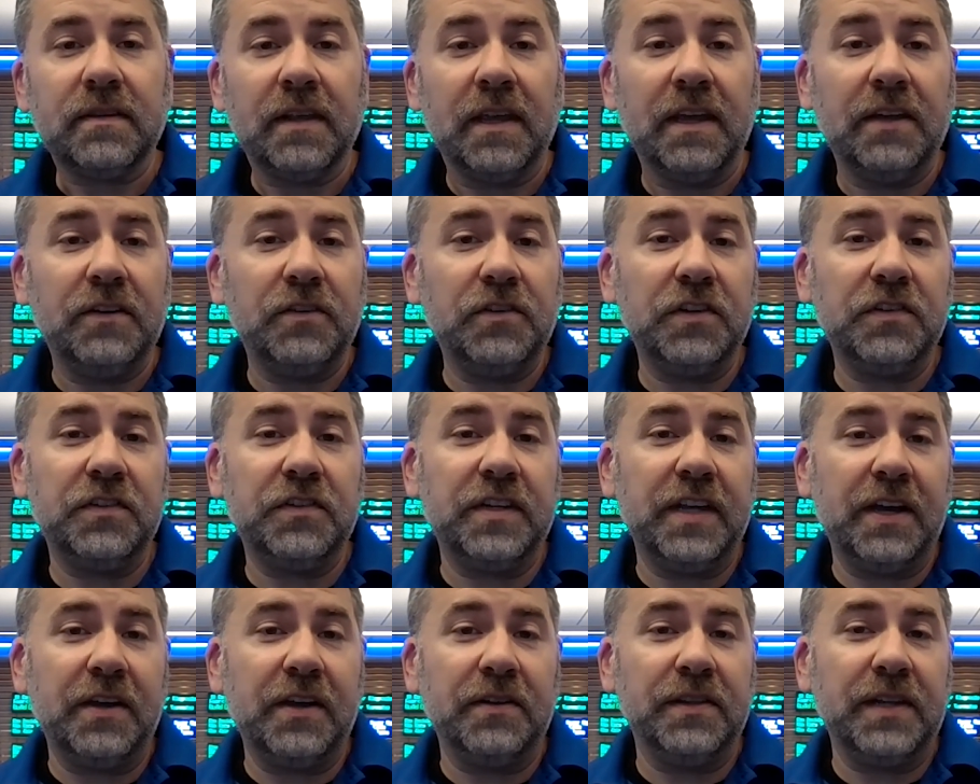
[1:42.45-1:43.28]
and just
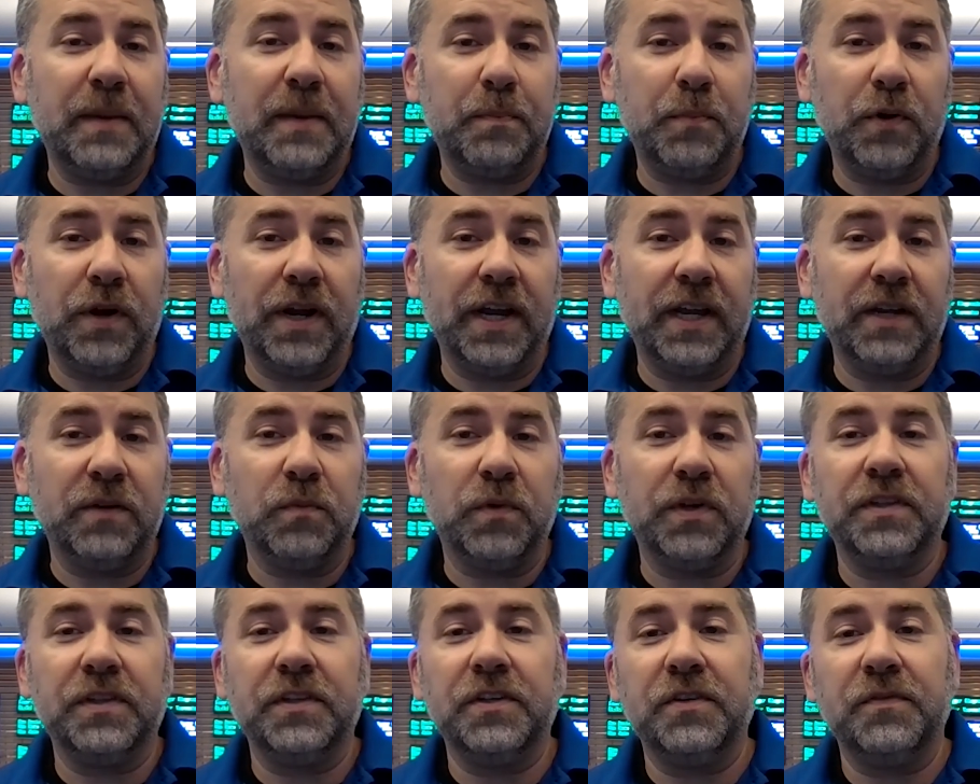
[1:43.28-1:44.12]
tell NetBrain
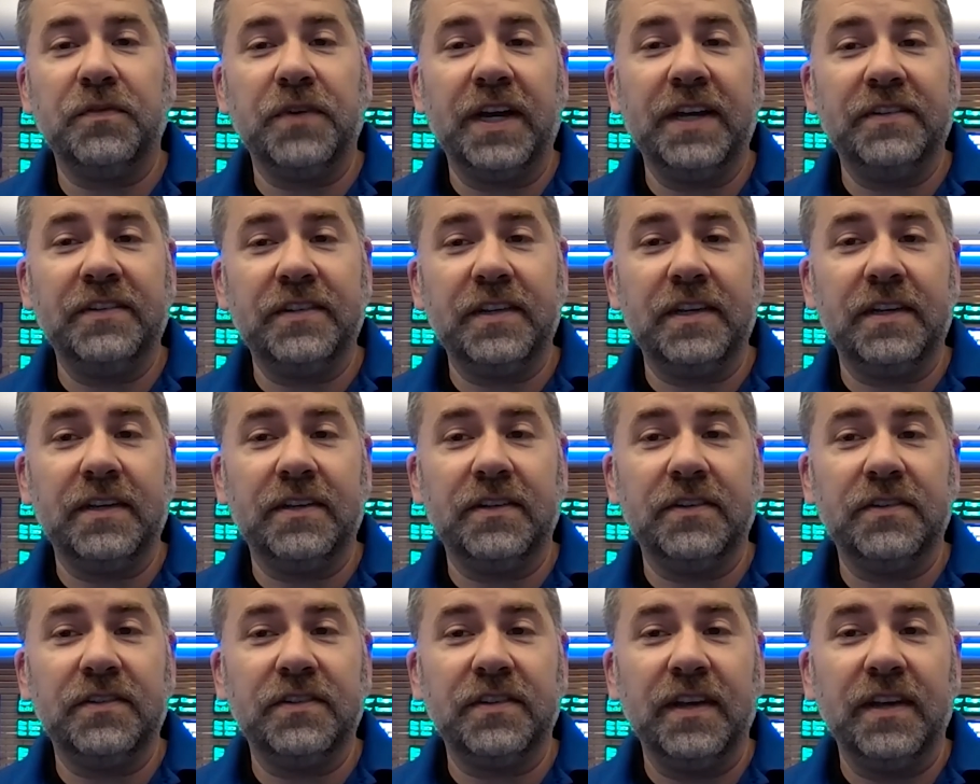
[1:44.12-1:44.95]
what the device
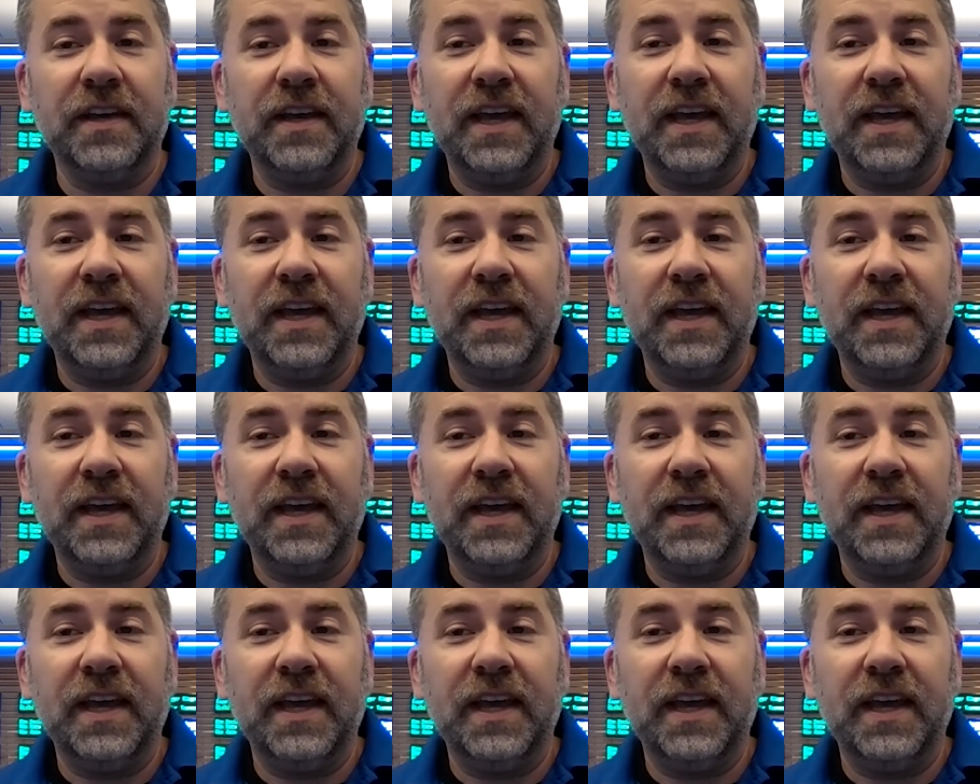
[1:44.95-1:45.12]
is